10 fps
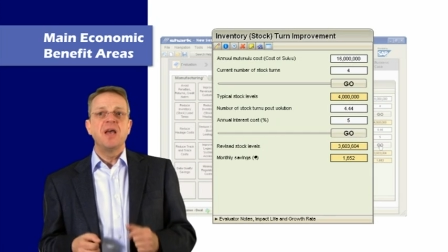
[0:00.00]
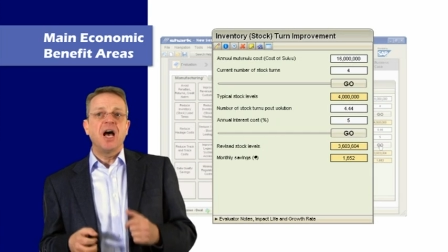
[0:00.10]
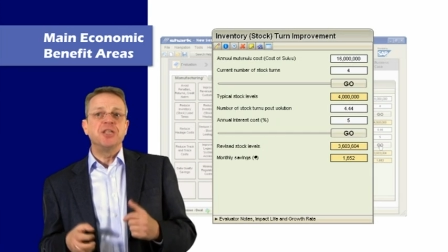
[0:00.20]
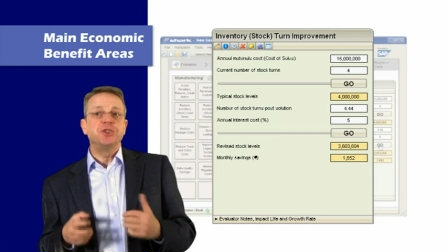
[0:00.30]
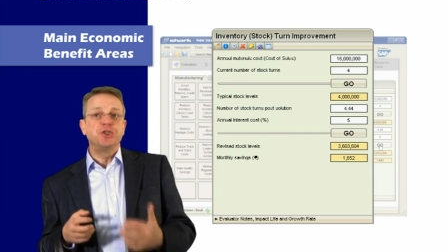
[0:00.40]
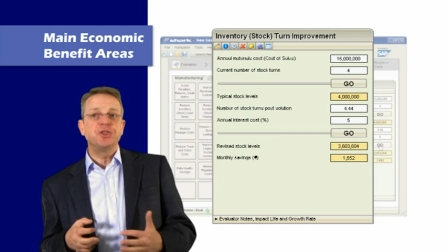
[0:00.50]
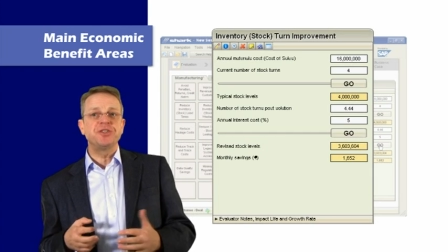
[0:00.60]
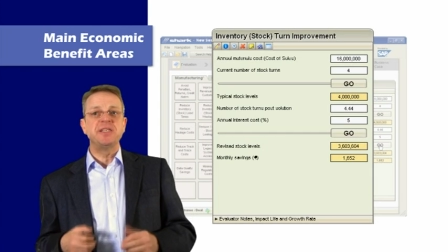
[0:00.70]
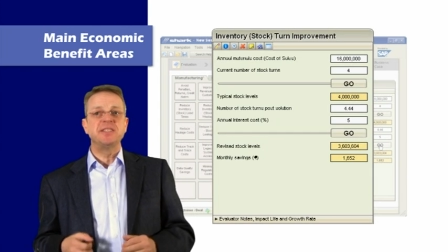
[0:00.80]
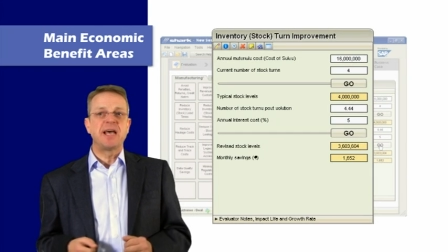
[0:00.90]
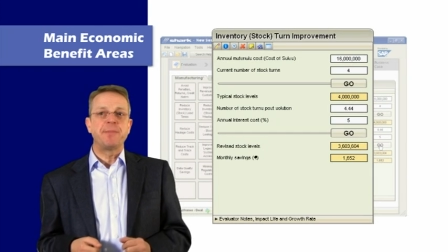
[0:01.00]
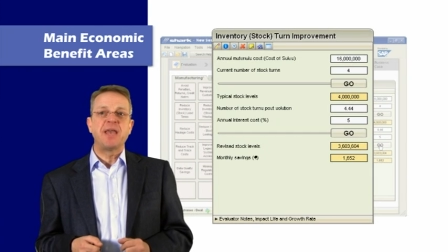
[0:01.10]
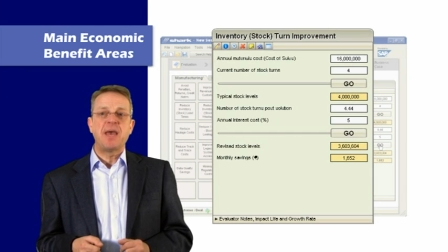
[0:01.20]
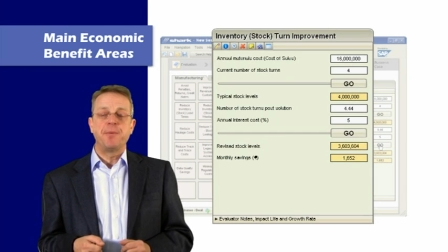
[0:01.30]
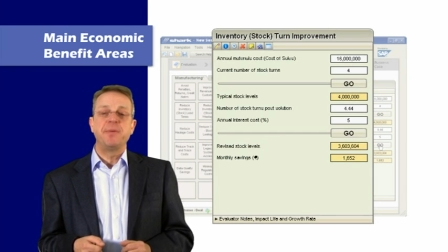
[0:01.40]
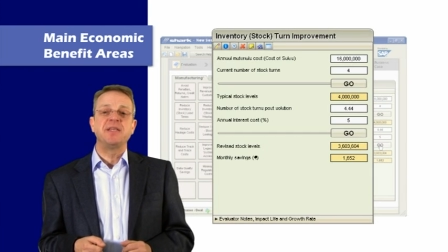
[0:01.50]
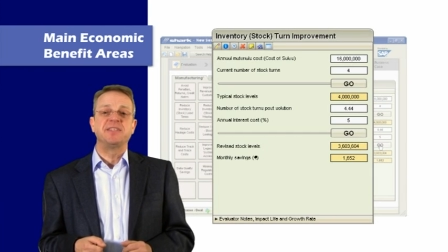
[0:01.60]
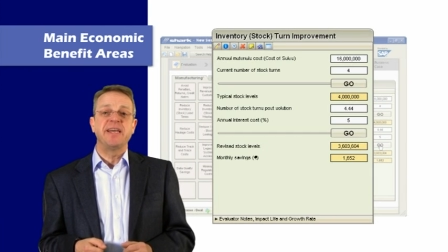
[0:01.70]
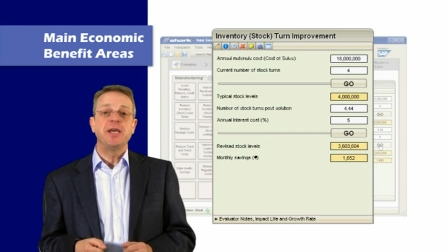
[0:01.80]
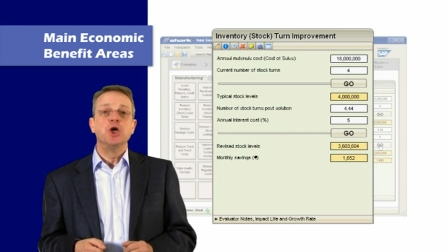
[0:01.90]
and just-in-time
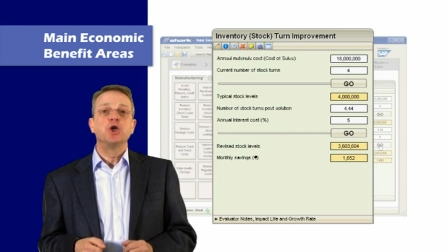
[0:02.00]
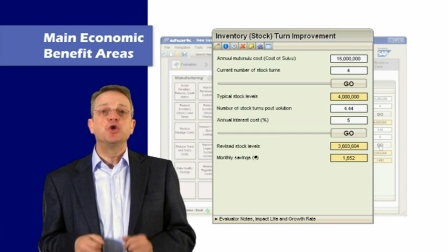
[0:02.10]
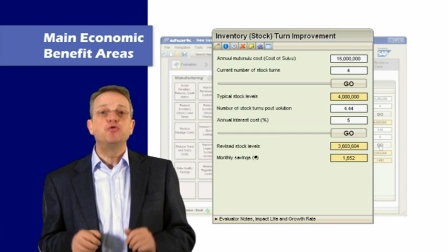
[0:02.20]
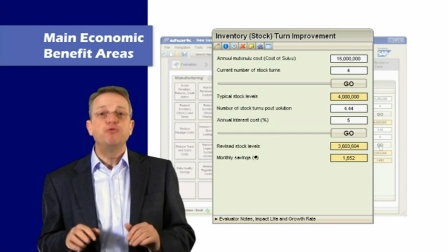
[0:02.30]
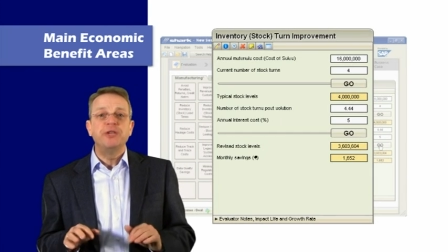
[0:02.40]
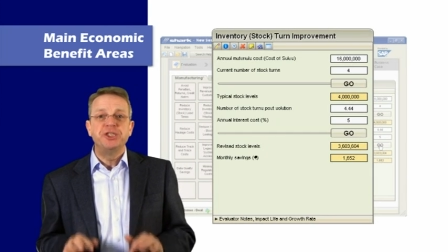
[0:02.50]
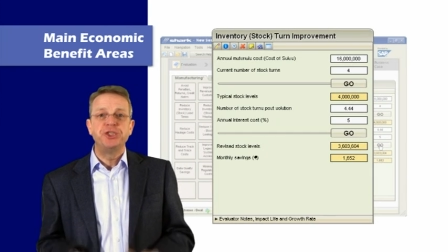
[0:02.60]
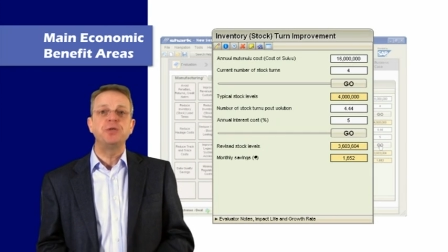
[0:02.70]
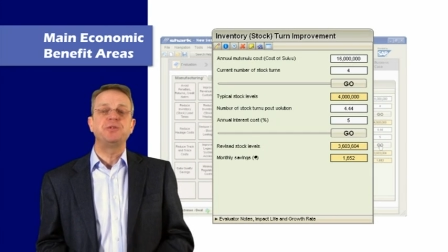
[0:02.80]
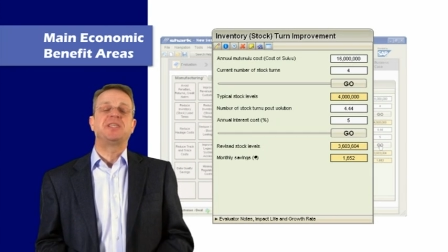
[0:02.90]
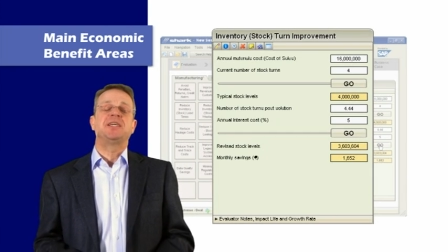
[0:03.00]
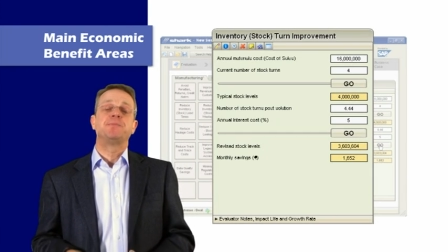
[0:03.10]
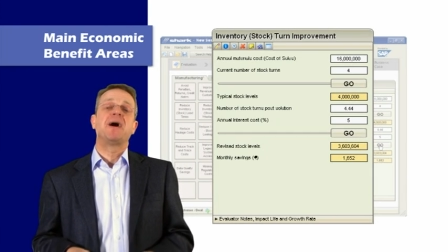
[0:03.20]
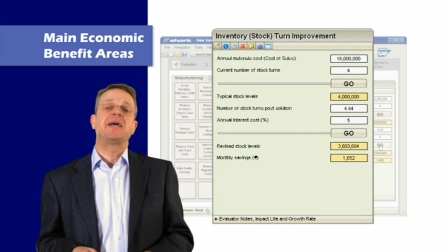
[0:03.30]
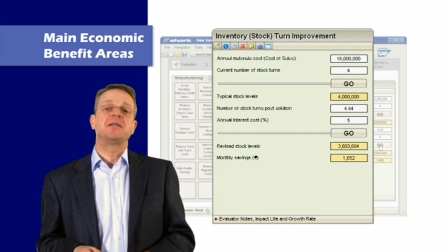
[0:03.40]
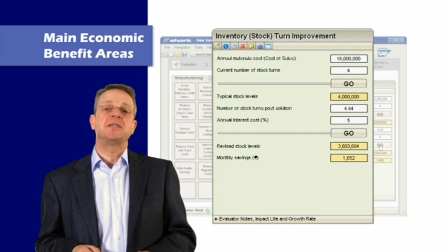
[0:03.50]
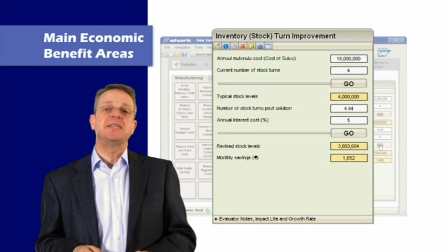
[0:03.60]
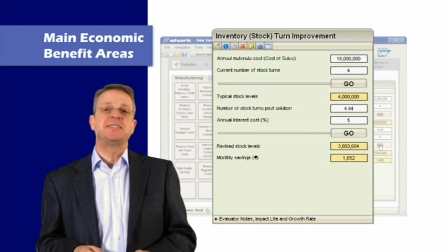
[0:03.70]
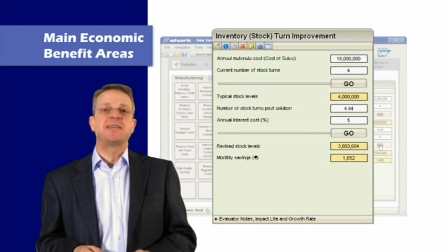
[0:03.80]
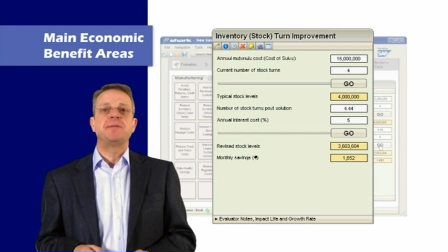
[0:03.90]
capability could reduce this by at
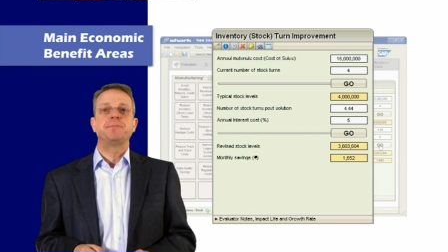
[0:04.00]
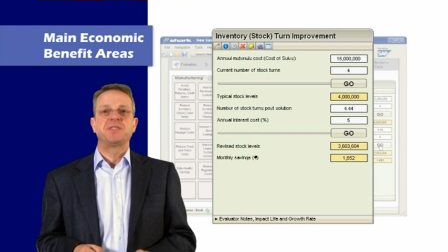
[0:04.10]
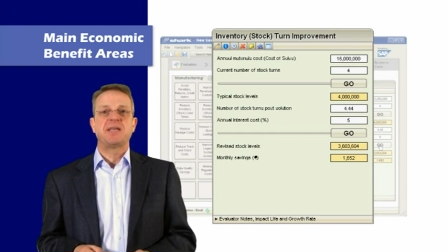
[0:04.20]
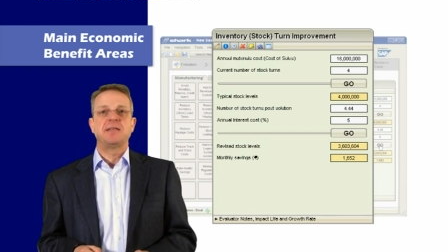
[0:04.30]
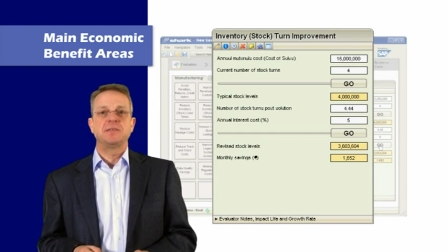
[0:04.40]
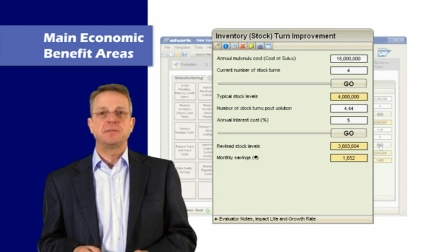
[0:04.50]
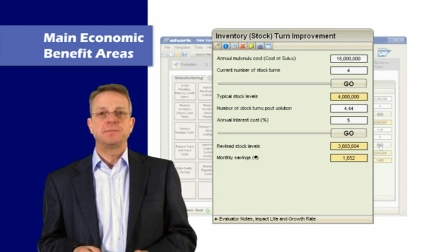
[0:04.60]
least 10%.